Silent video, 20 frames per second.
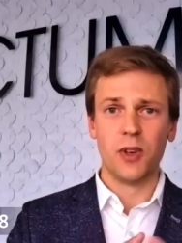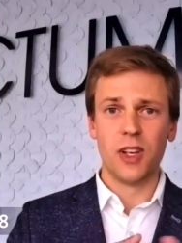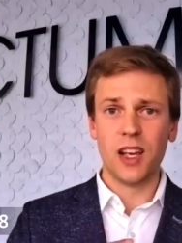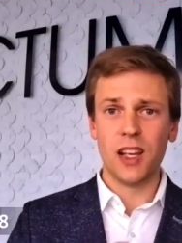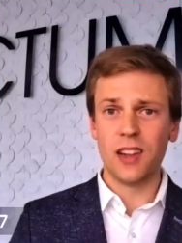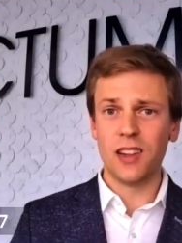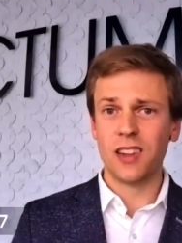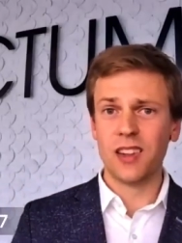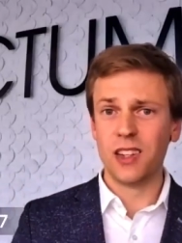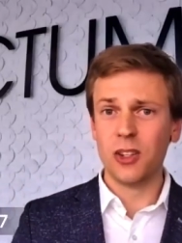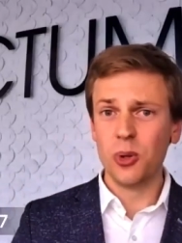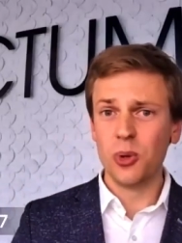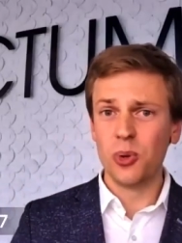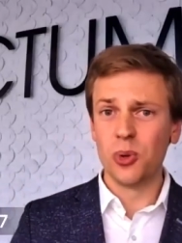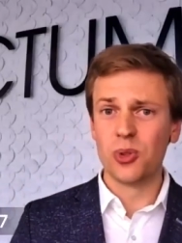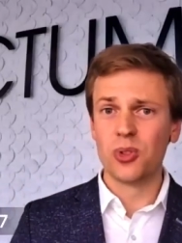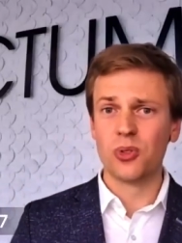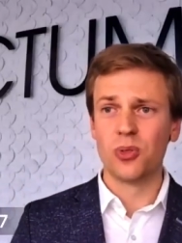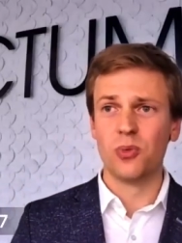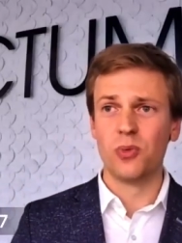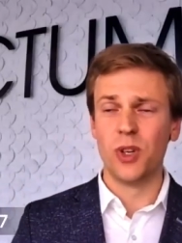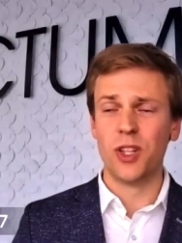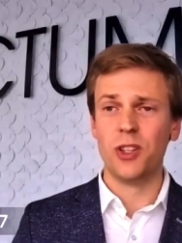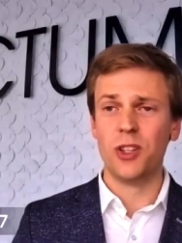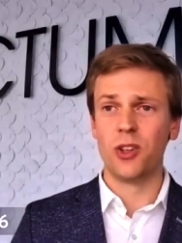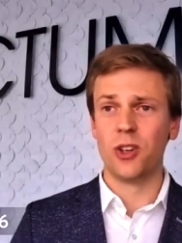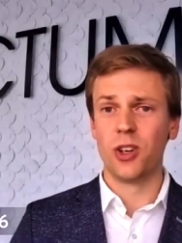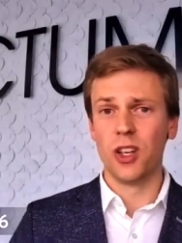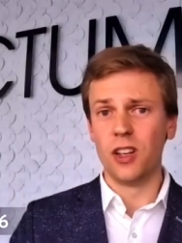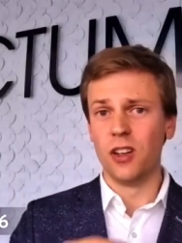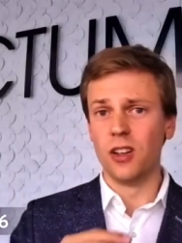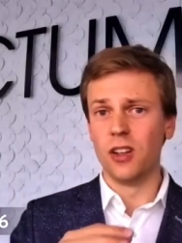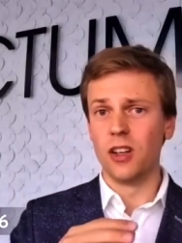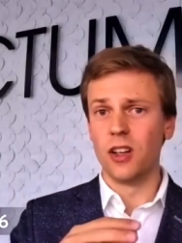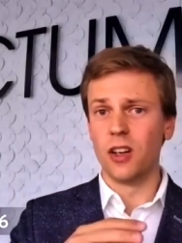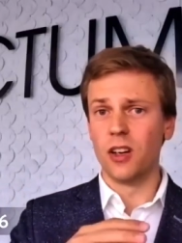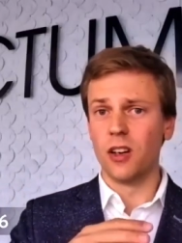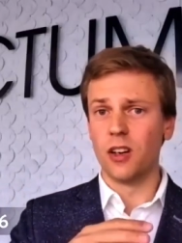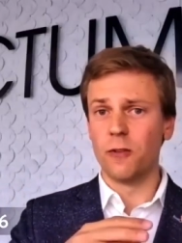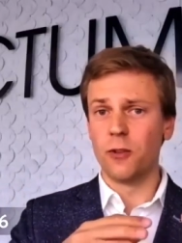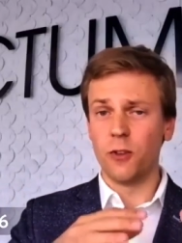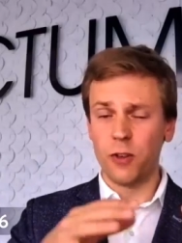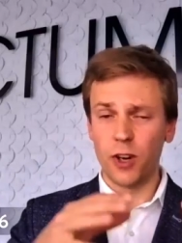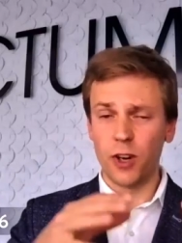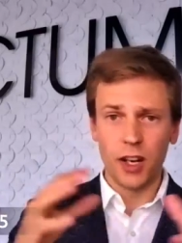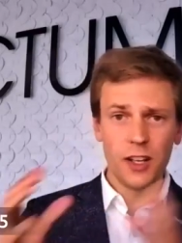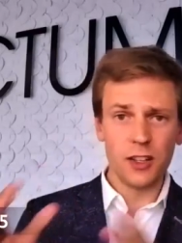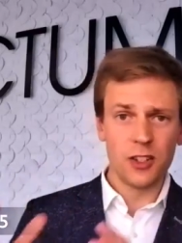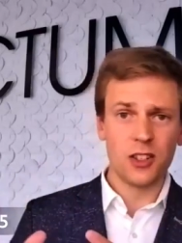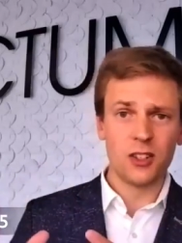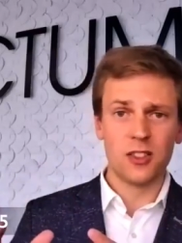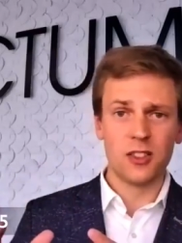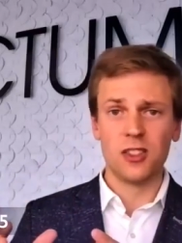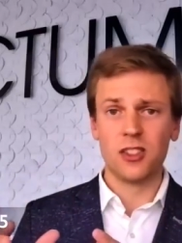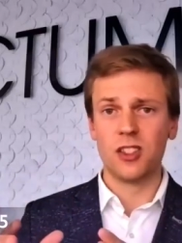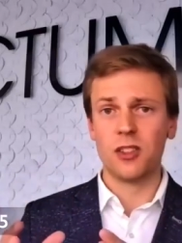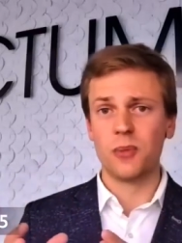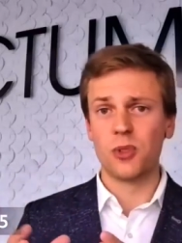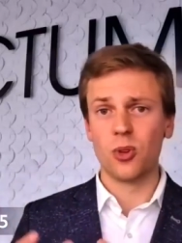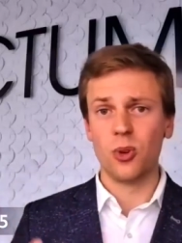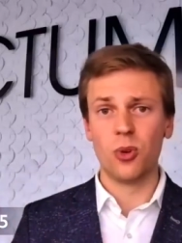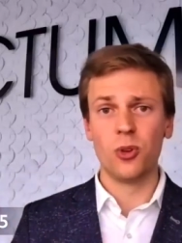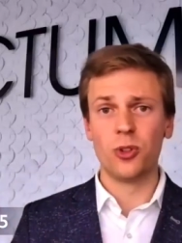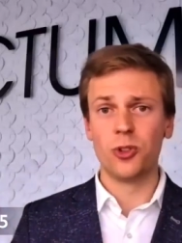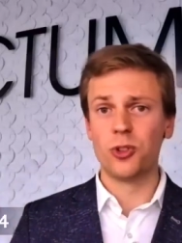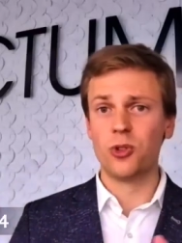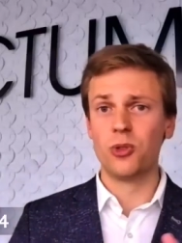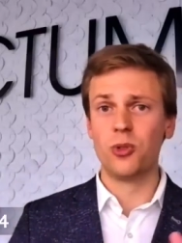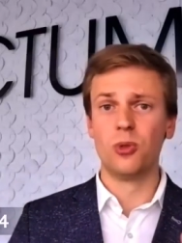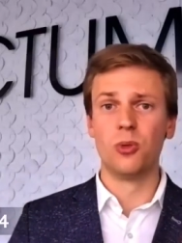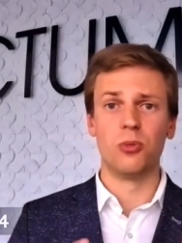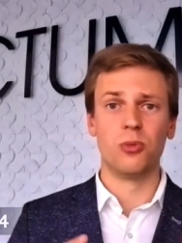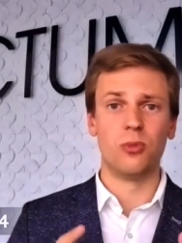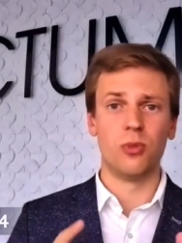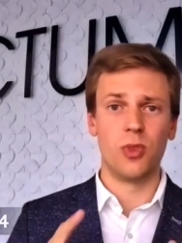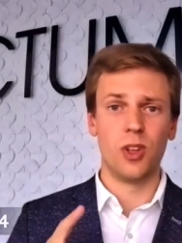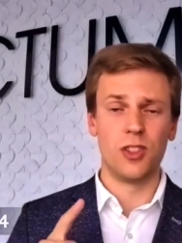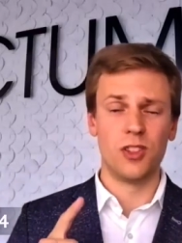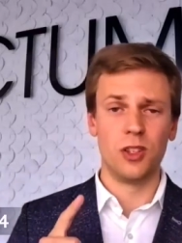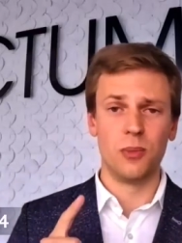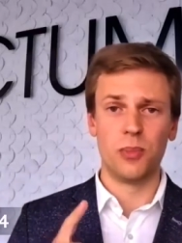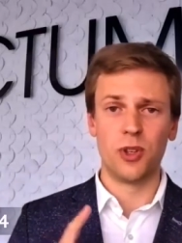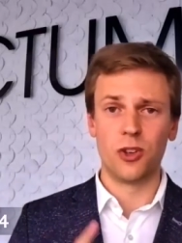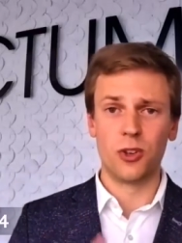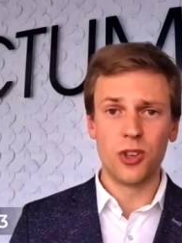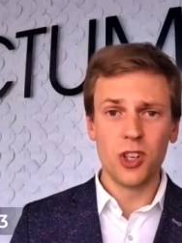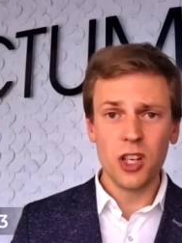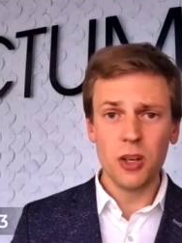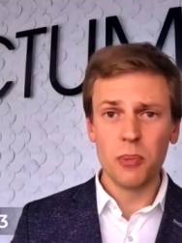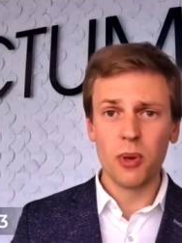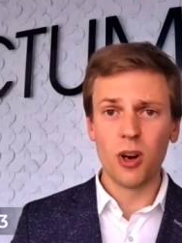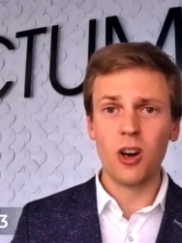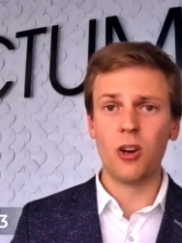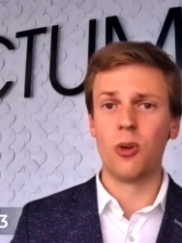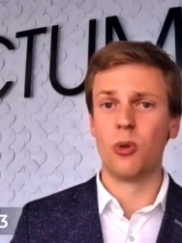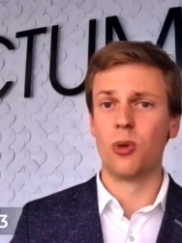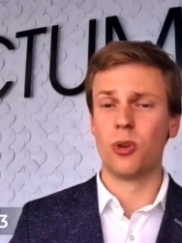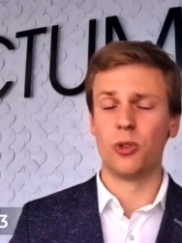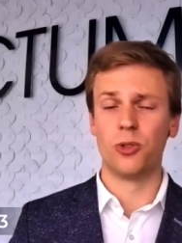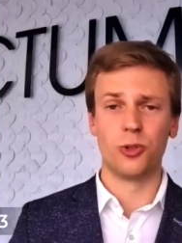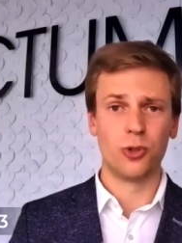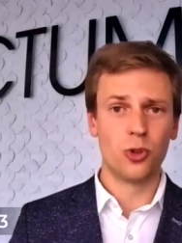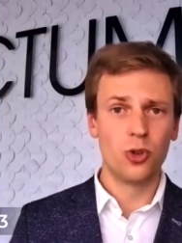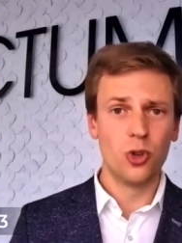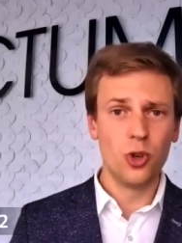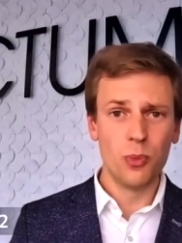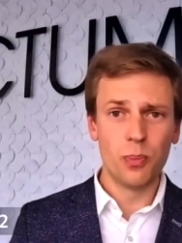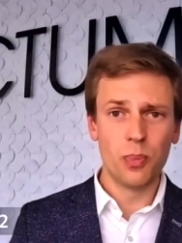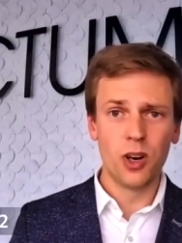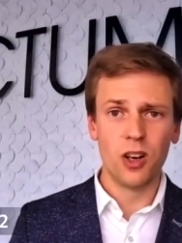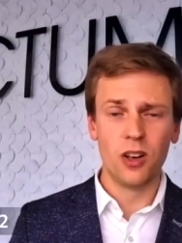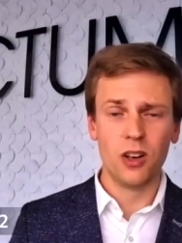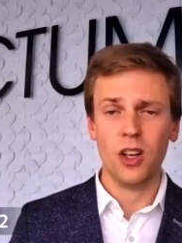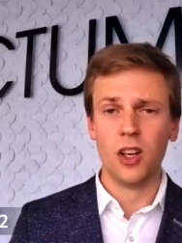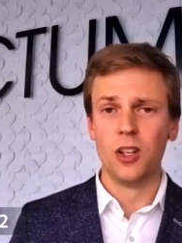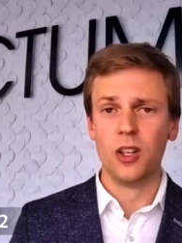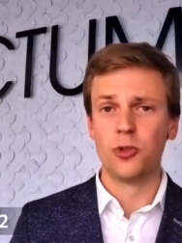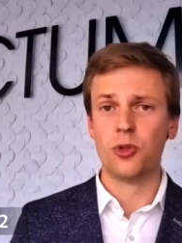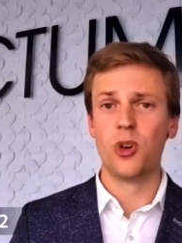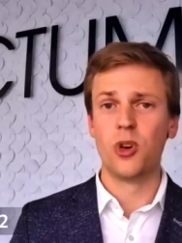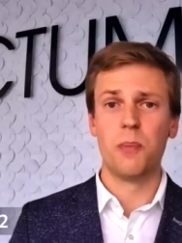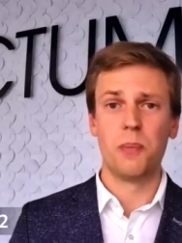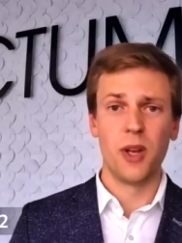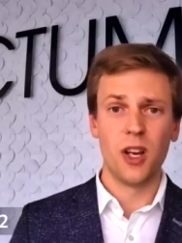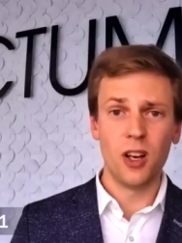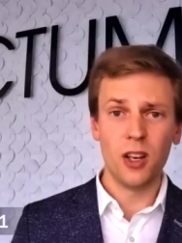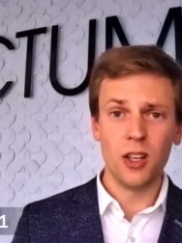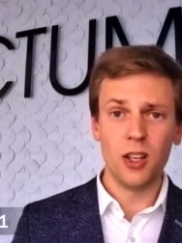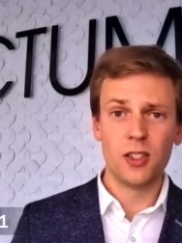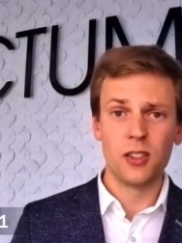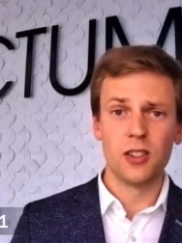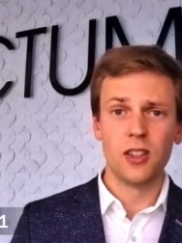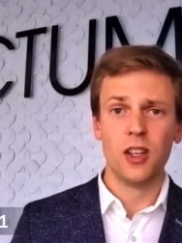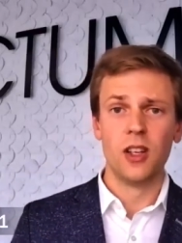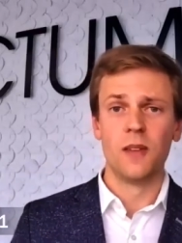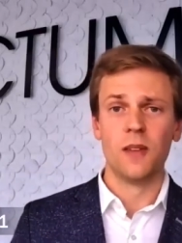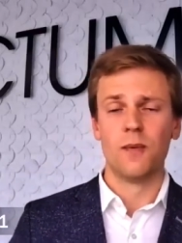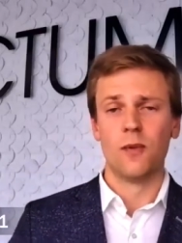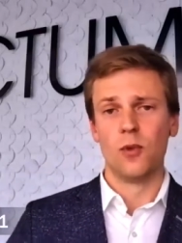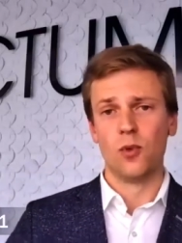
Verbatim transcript: We get those whether in uh, financial systems or through SAP Ariba or through Coupa, through APIs.